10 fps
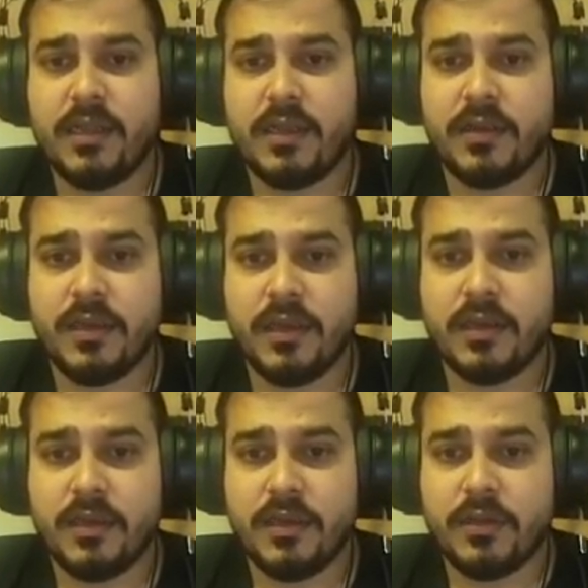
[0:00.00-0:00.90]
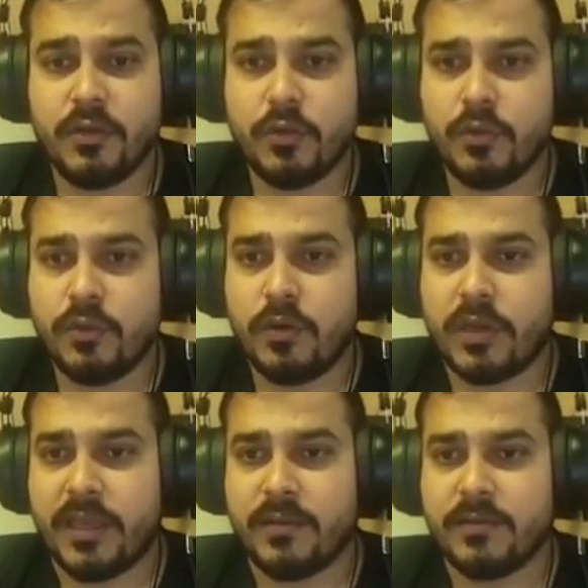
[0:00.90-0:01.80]
Now here you,
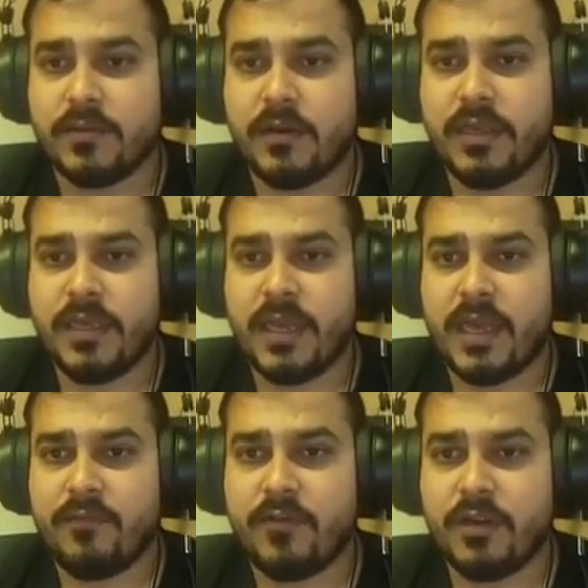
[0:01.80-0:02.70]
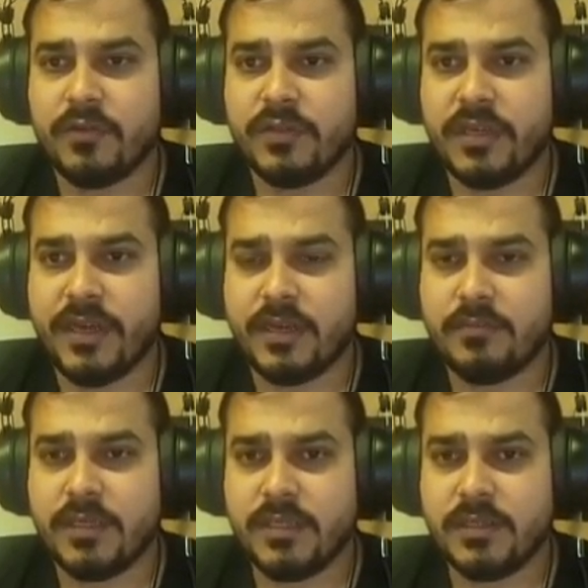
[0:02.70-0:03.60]
okay, sorry, I have not used a
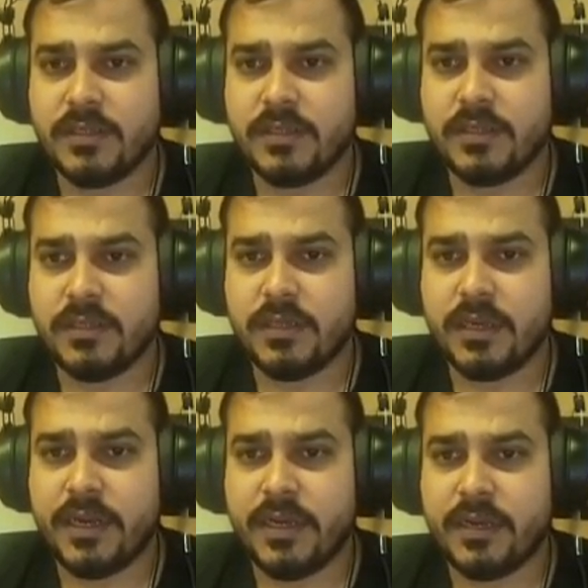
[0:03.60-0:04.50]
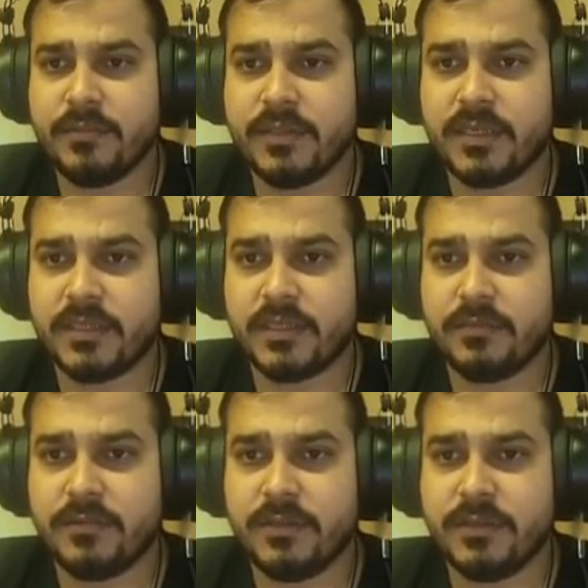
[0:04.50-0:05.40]
database. Create database
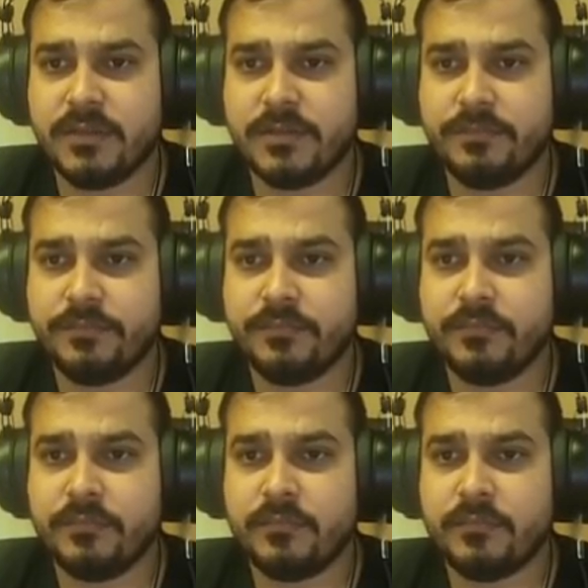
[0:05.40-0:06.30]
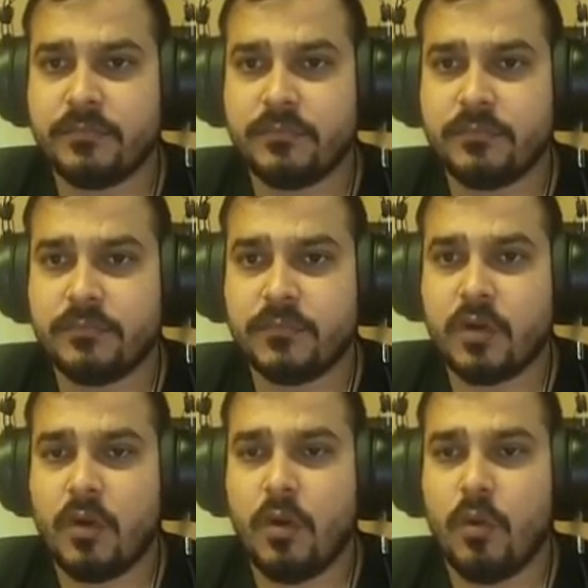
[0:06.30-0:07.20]
customers.
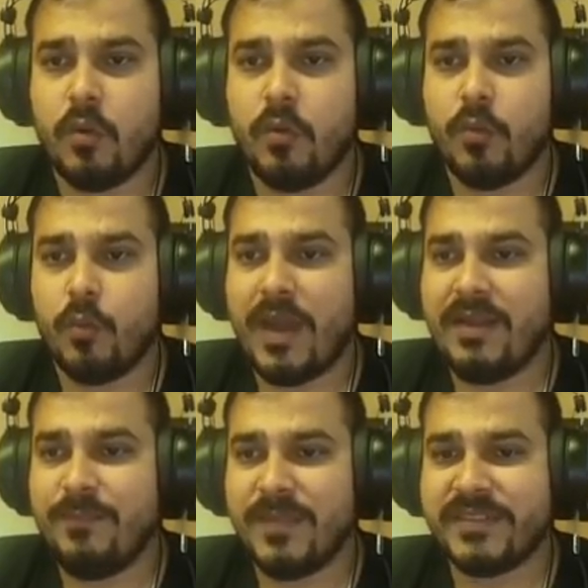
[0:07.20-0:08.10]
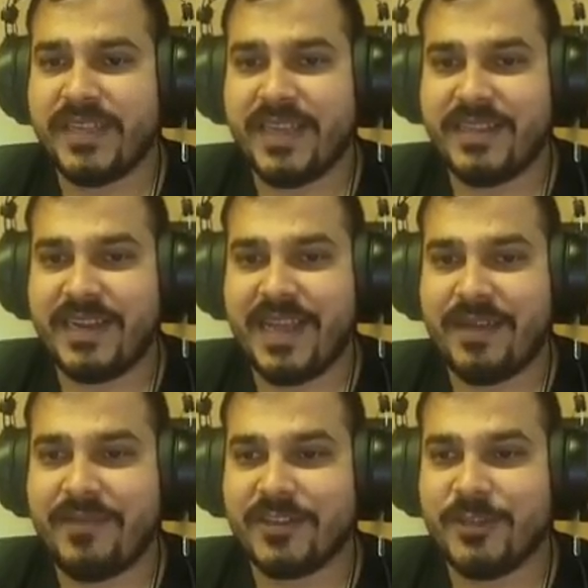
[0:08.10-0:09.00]
Oh, one mistake that I
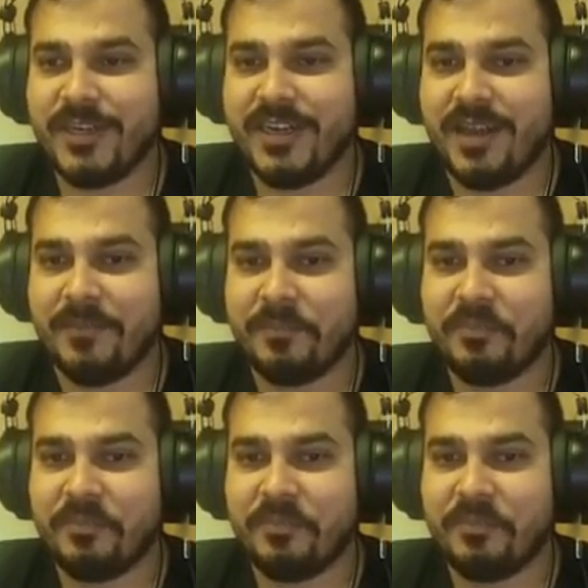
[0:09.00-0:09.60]
have actually done.